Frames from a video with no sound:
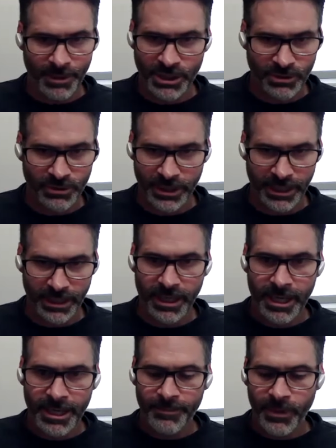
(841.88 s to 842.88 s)
chemistry,
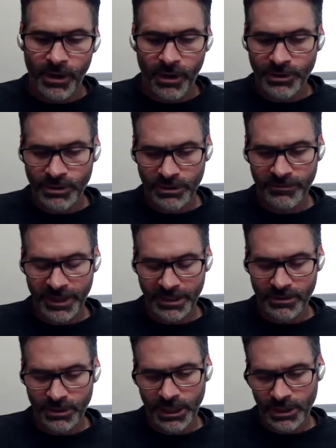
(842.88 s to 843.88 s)
all sorts of
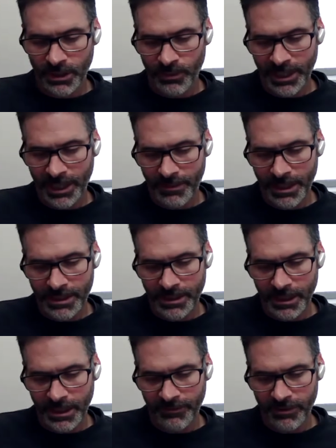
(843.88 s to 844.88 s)
things are changing. And what that means is
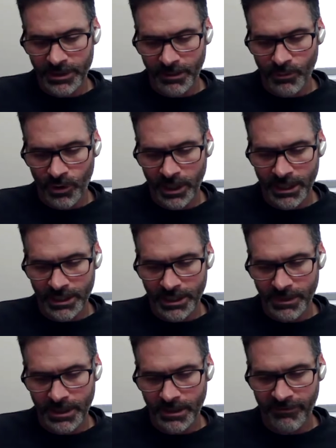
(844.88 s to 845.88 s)
that for some
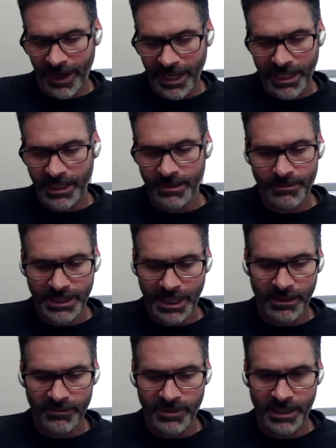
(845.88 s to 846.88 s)
organisms, they're finding
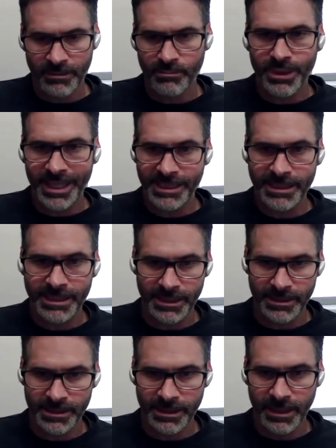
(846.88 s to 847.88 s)
themselves in
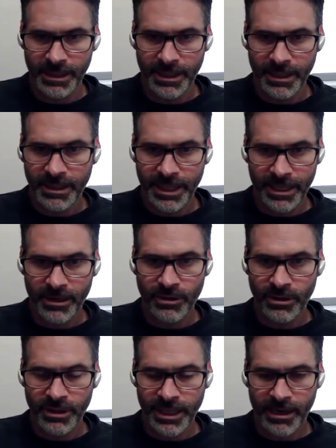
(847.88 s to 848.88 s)
places that
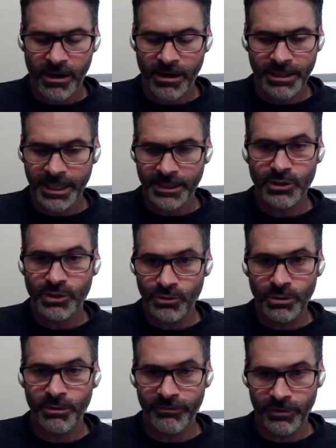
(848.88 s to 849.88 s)
are that aren't as
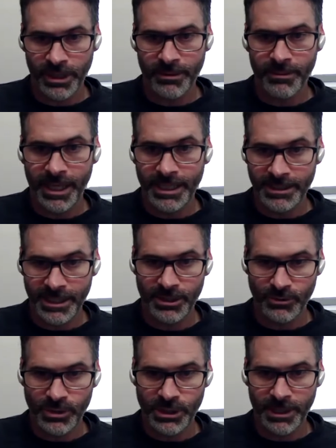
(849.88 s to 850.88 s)
suitable for them as they
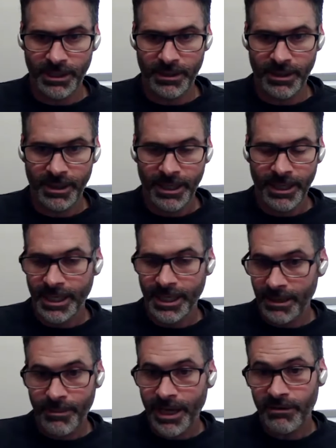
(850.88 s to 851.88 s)
used to be. Now
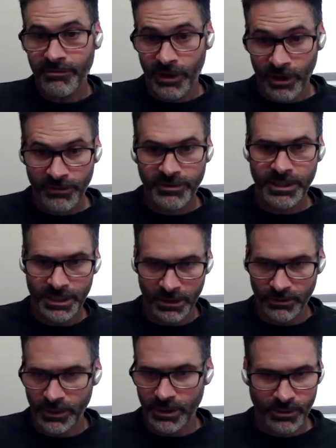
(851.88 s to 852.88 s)
they might evolve to
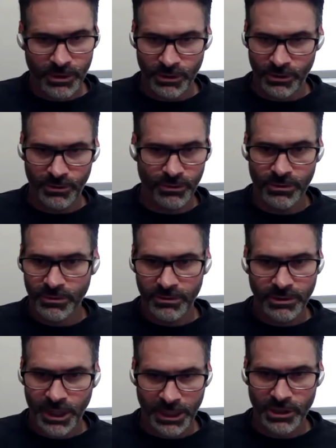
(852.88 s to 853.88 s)
deal with those new
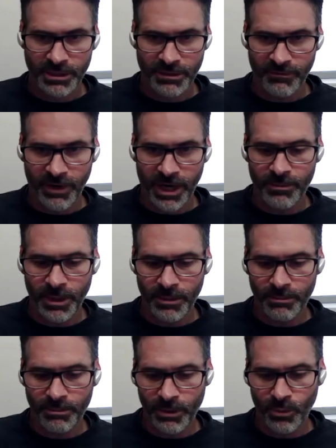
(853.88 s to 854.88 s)
changes in
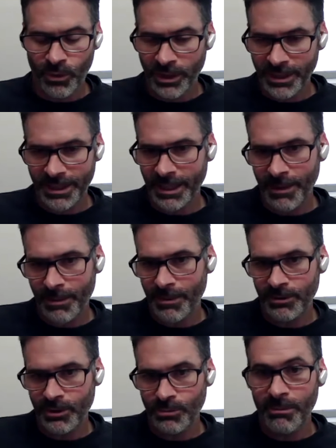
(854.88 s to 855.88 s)
environment. But one thing they might be
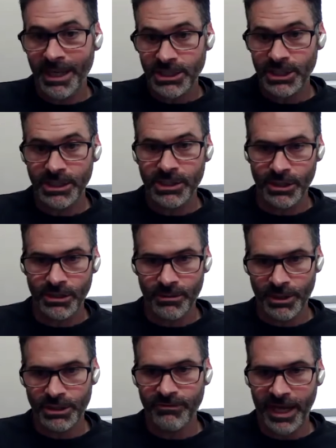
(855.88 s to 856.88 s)
able to do much easier
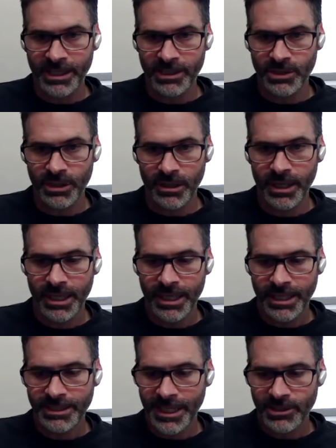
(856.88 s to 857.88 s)
and much faster
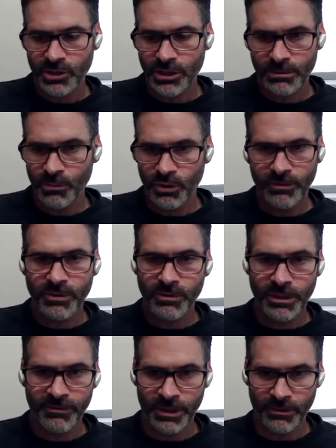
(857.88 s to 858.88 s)
is actually just move to a
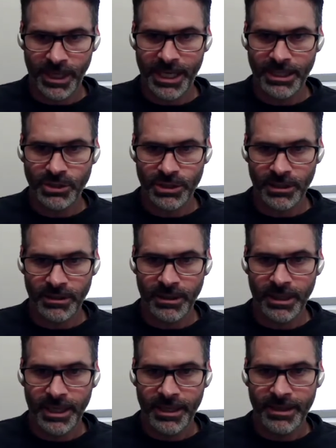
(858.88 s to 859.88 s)
different location
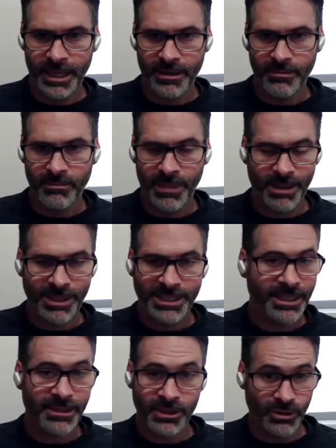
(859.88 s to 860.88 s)
that maybe
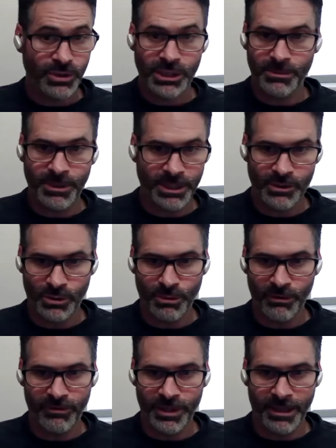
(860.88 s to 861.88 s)
didn't used to be
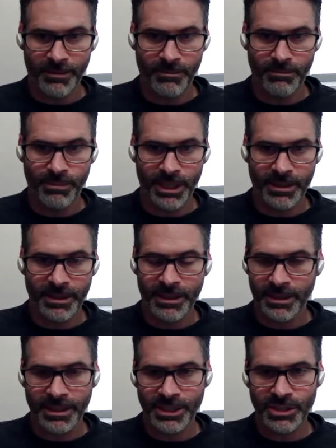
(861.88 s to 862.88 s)
suitable for them, but
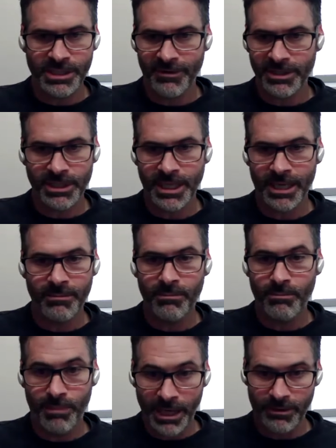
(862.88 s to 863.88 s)
the conditions have actually
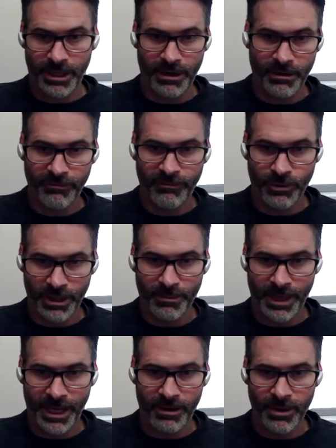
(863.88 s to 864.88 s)
gotten better there for
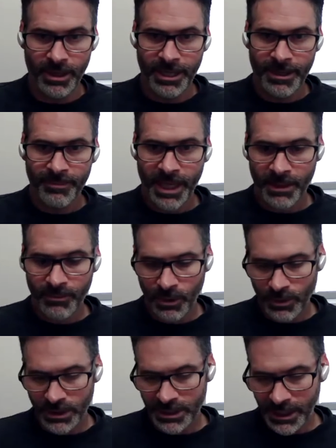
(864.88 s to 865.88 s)
them now. And
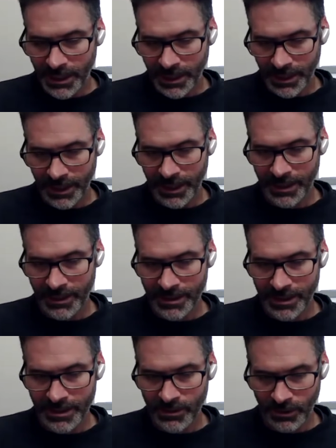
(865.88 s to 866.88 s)
what we're seeing
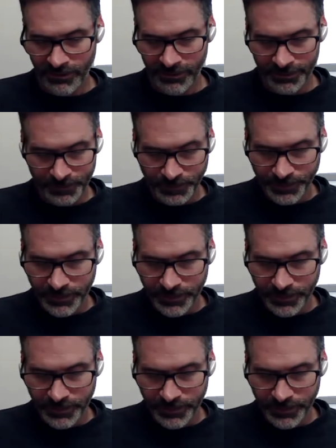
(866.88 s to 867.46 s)
is this sort of